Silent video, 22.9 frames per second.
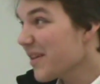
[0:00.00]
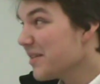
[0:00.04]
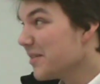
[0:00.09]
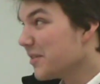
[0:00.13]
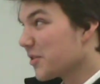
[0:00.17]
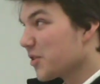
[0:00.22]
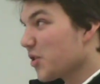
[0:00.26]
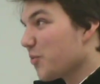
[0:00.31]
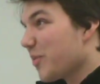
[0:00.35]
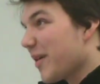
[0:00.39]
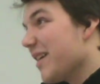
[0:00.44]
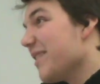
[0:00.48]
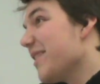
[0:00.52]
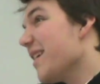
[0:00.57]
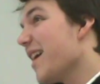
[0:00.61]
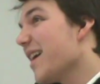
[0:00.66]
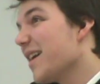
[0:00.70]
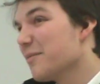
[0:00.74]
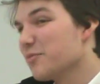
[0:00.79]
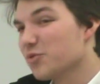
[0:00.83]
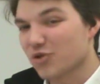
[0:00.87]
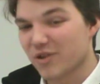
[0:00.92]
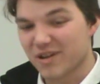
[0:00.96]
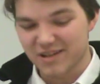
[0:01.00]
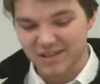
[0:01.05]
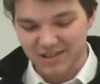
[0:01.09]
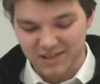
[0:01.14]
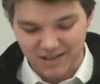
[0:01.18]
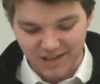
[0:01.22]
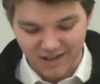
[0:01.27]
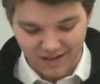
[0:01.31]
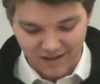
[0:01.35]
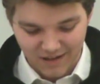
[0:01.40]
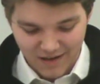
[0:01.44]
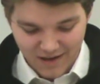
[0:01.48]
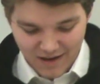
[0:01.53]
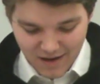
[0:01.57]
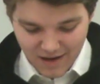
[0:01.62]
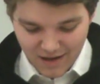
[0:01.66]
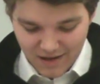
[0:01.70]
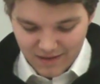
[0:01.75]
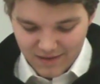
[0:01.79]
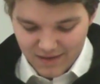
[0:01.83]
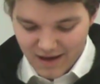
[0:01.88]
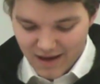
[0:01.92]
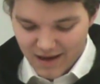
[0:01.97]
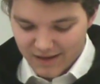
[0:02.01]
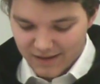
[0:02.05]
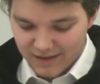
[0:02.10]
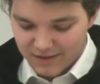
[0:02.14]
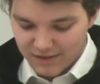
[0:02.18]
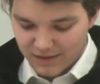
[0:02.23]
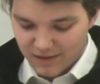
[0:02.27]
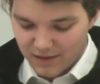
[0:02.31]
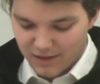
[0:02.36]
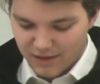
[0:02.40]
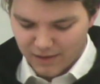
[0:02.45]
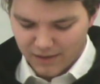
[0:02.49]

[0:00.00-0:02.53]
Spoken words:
And so by that, I'm trying to say that,